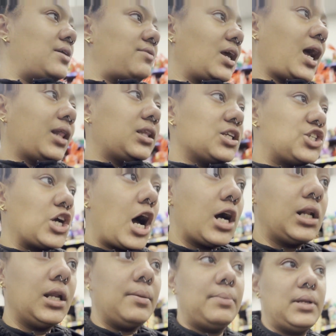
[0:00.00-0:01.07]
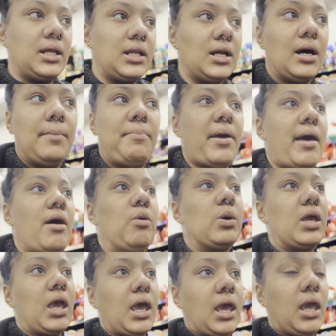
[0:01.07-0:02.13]
if they got the chocolate banana
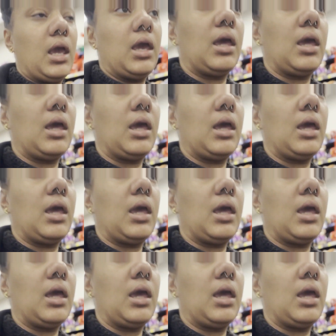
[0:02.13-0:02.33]
pound cake